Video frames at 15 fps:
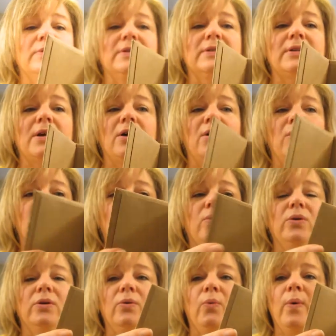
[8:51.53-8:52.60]

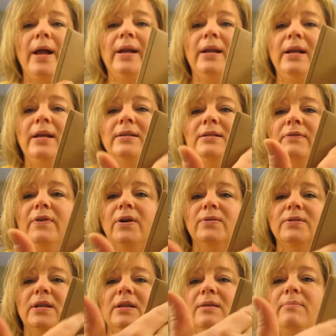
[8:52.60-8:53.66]
So wet adhesive
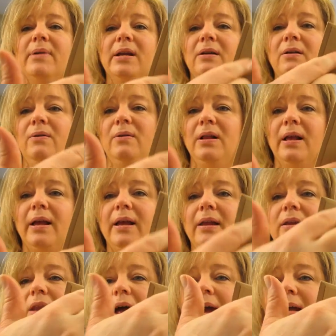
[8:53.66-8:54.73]
goes in the middle,
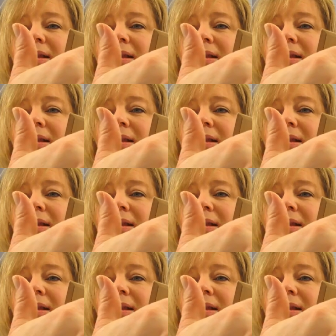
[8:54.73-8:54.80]
and I